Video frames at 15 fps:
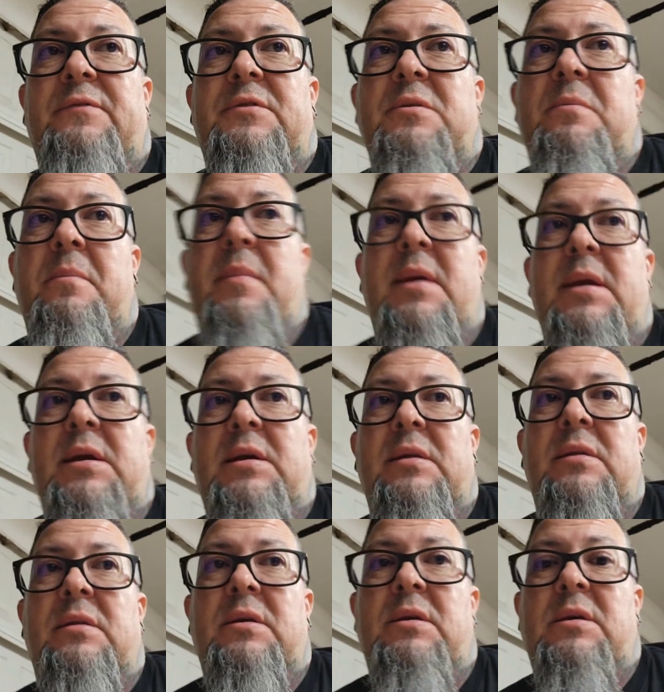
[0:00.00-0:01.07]
make
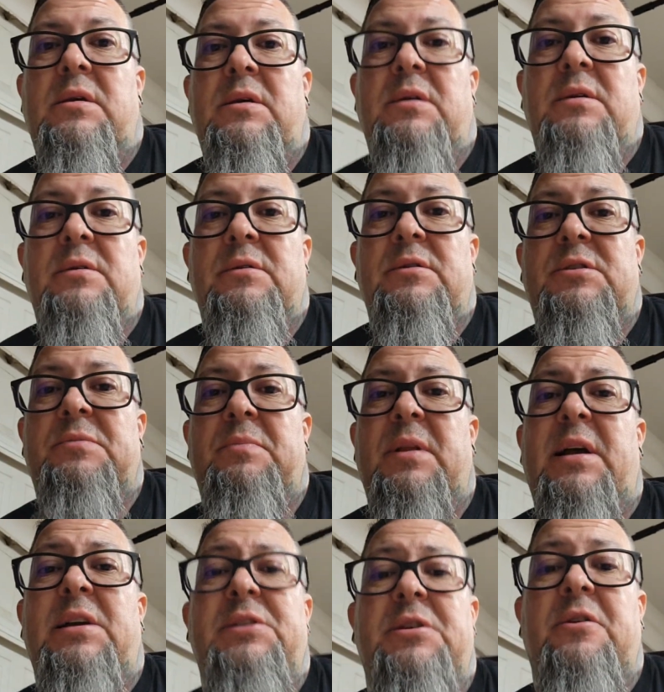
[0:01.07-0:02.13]
the
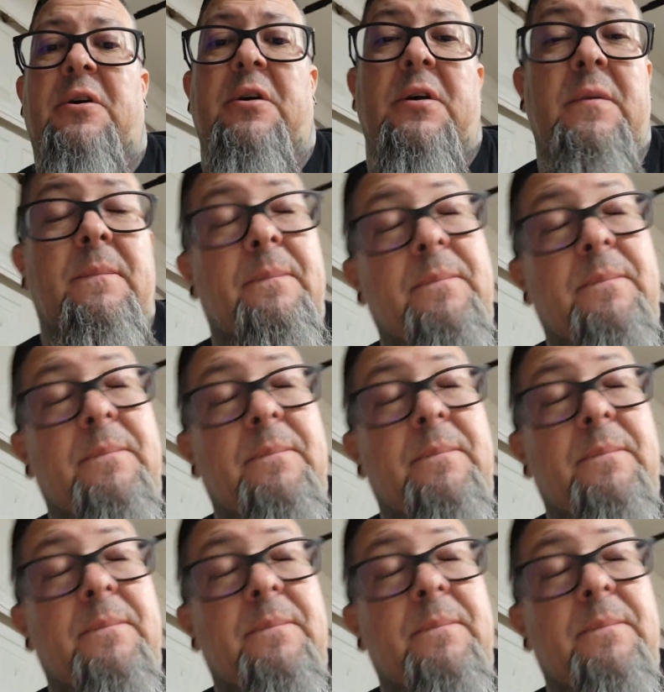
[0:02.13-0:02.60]
splash guard.